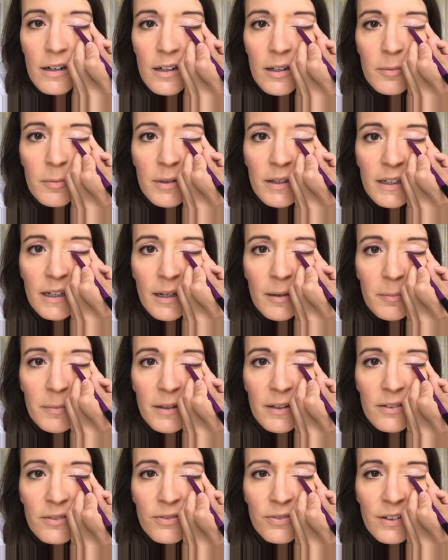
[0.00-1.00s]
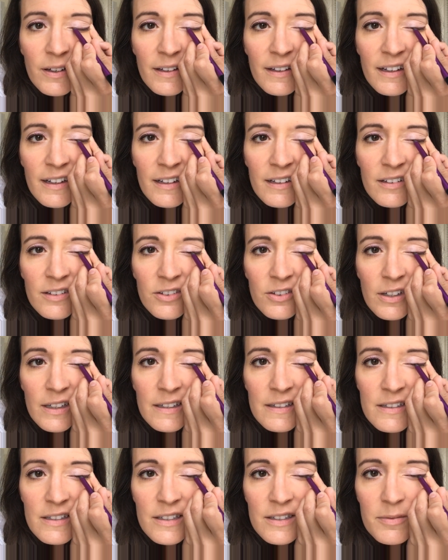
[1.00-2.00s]
I'm going to come in and fill that in
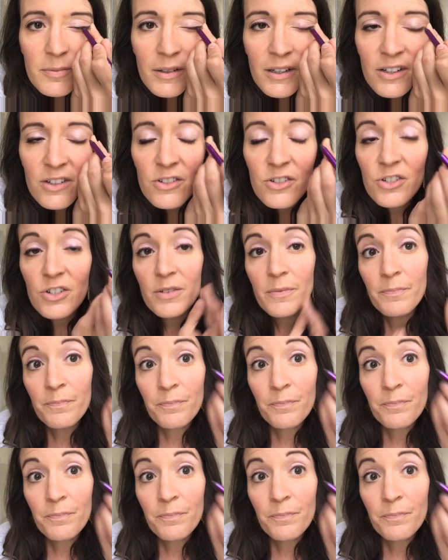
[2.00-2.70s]
just a smidge.